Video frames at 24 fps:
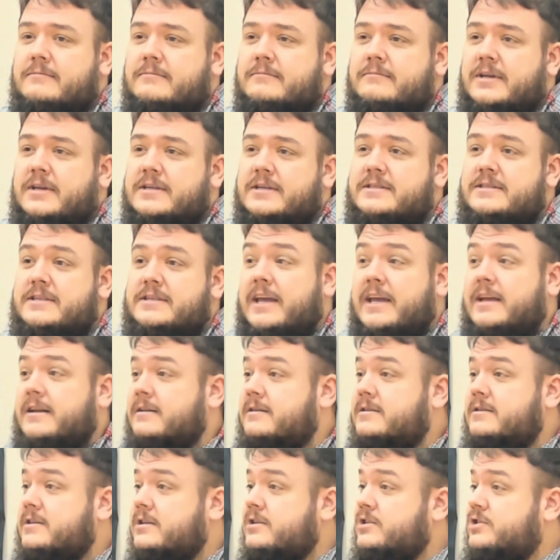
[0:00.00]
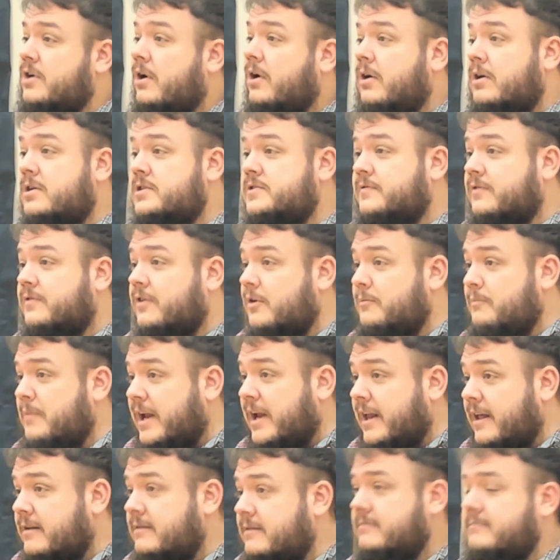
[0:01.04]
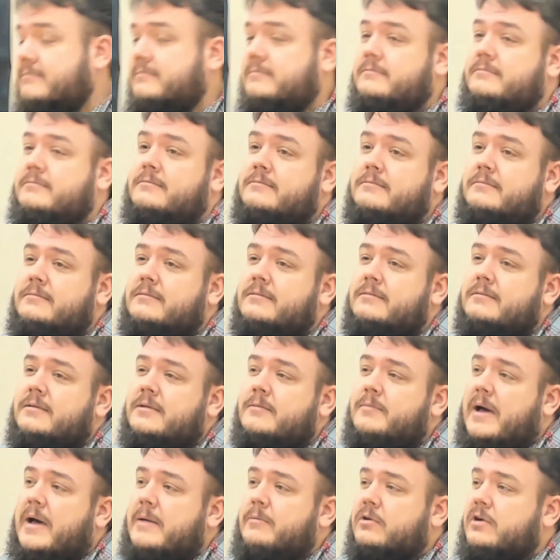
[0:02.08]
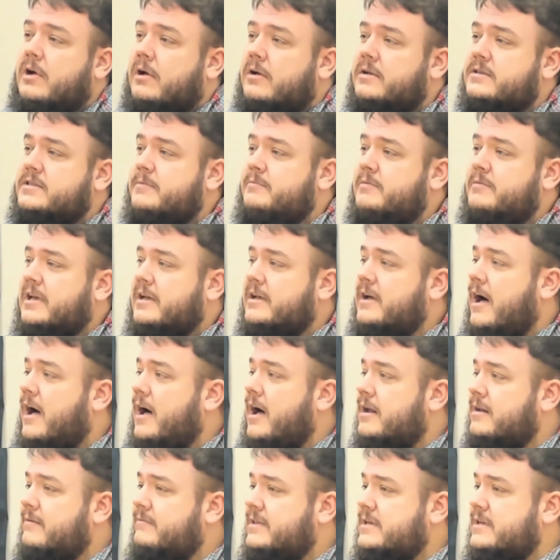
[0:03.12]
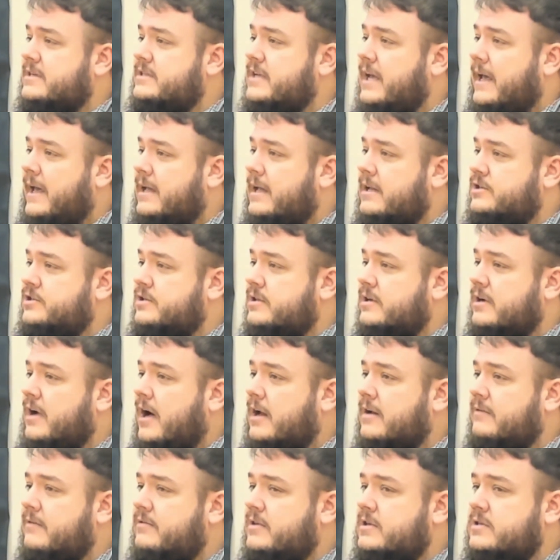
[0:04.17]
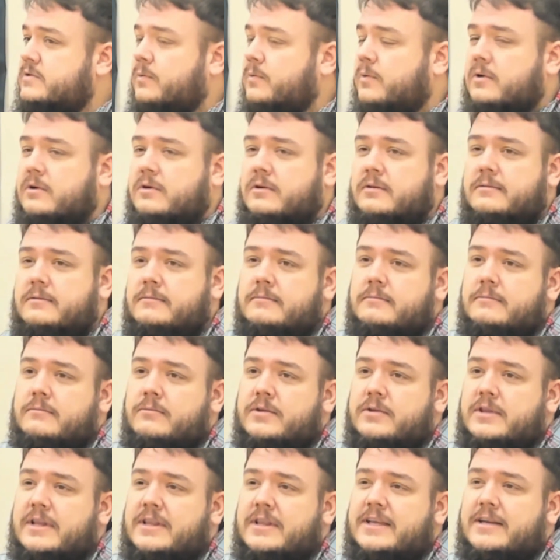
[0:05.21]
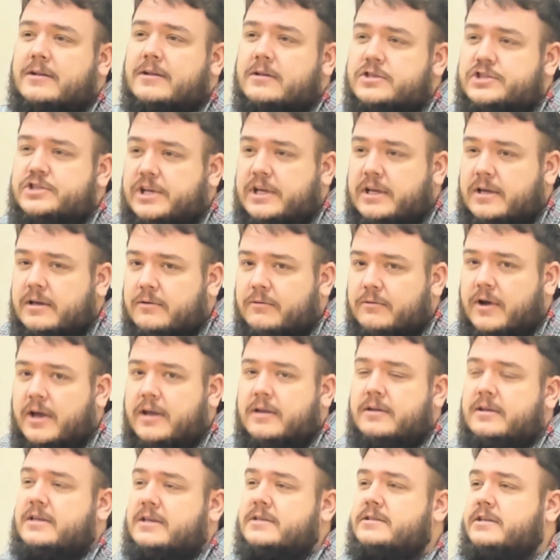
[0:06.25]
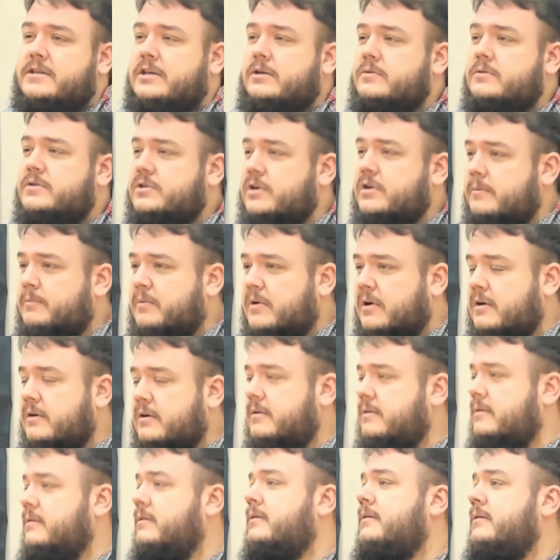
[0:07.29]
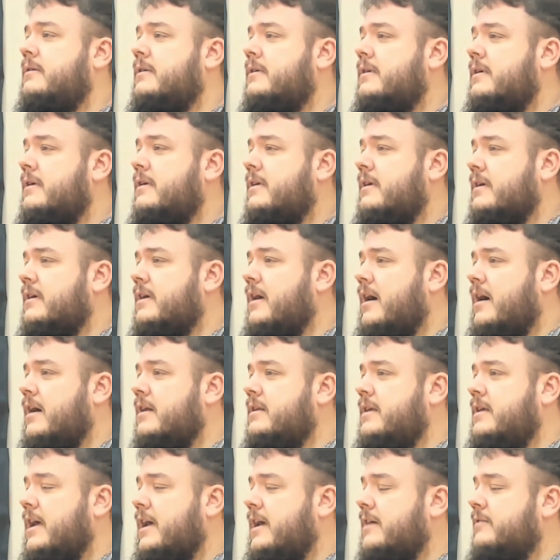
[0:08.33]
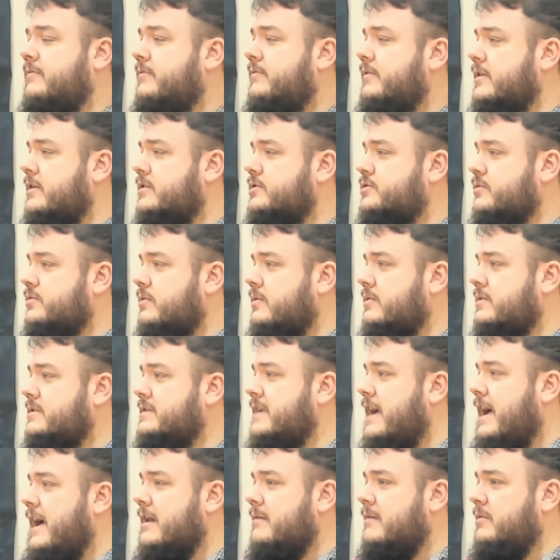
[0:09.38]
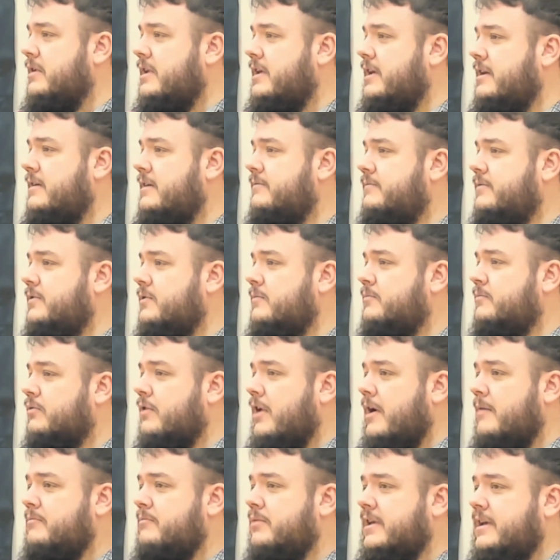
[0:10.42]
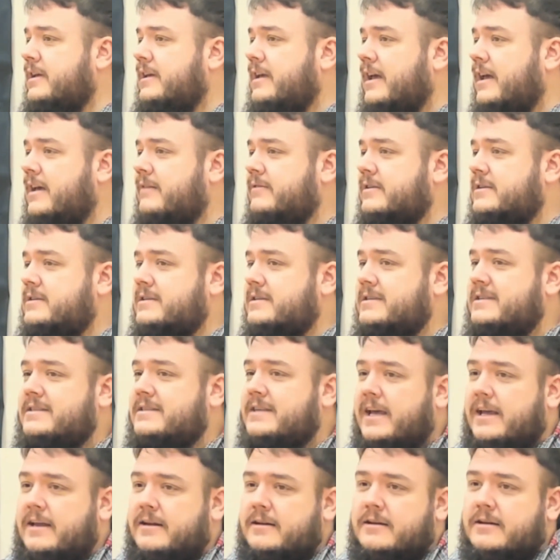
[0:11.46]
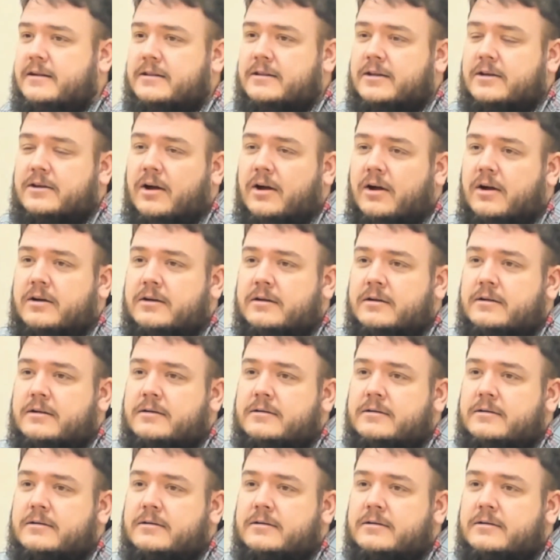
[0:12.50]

Because Satan's in charge for a minute. The Bible calls him the God of this age, the God of this world, with the little g, right? He's the usurper. God gave control to Adam and Eve, who promptly gave it to Satan in the garden.